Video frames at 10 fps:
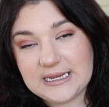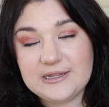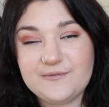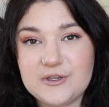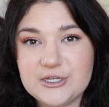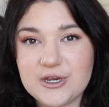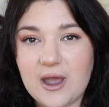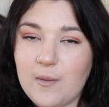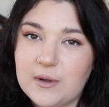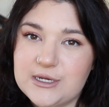In the future,
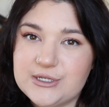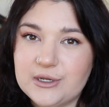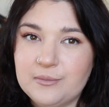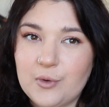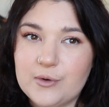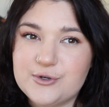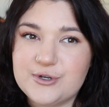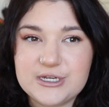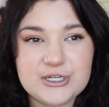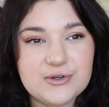I want to do more
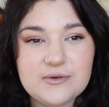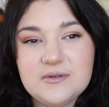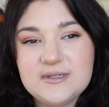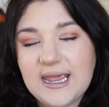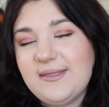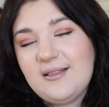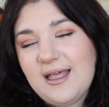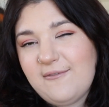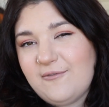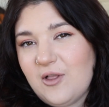traditional day in the
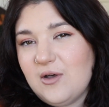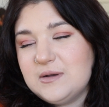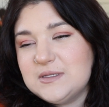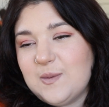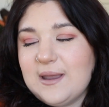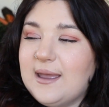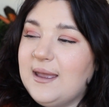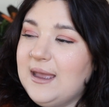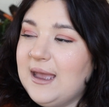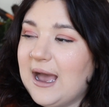life vlogs
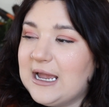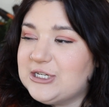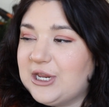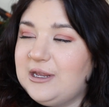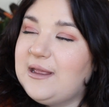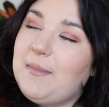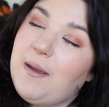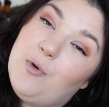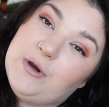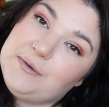where I show you like
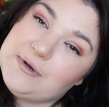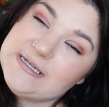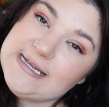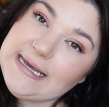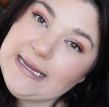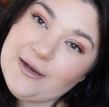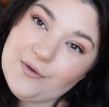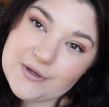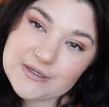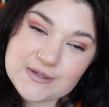my morning routine and
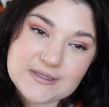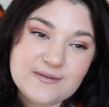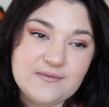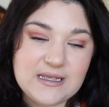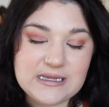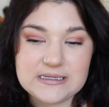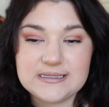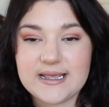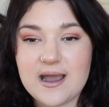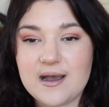all those sorts of
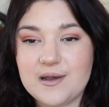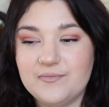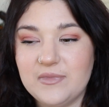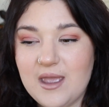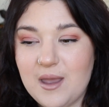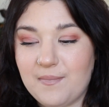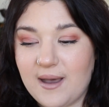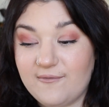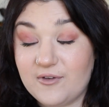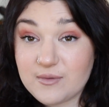things.
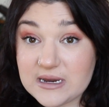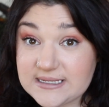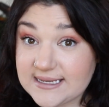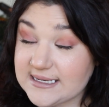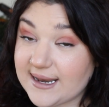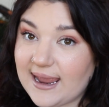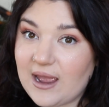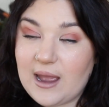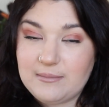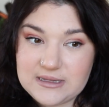But for the rest of
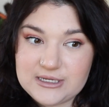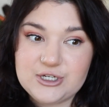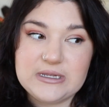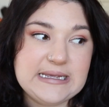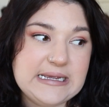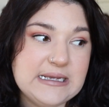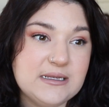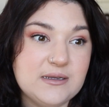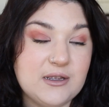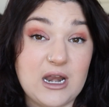today, I'm literally
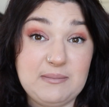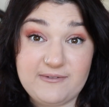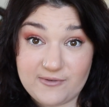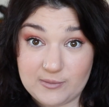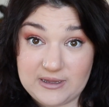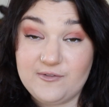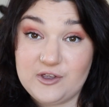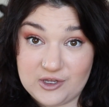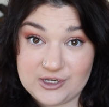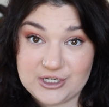going to be filming for
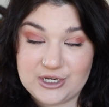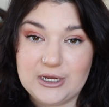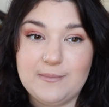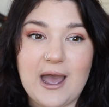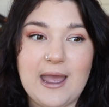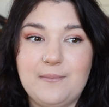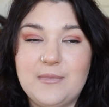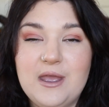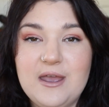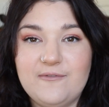YouTube.
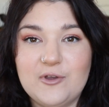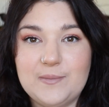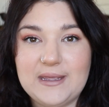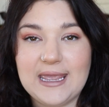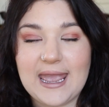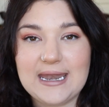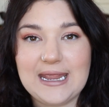I'm filming an